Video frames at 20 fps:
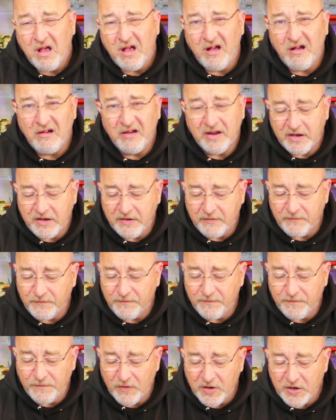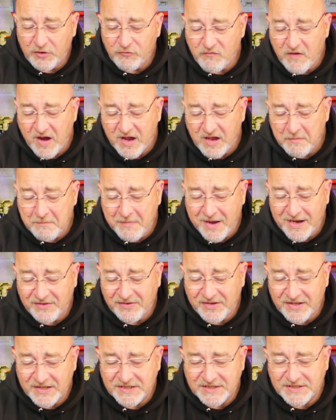I could fully
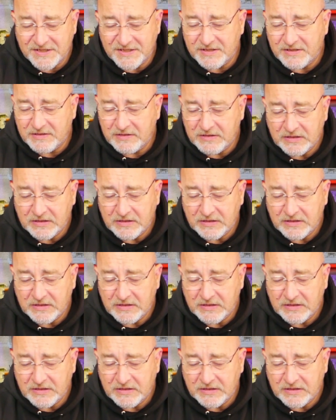recommend this